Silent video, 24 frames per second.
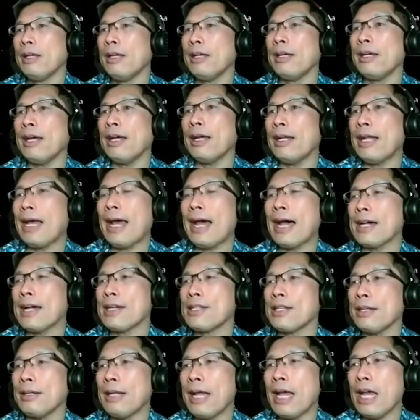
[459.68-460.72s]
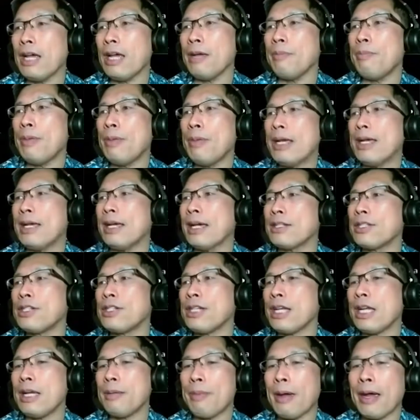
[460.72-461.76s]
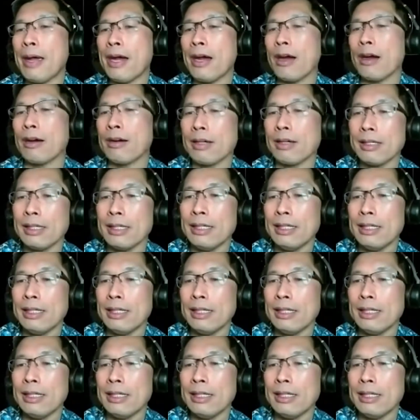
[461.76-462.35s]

it has an A, B, and C pair.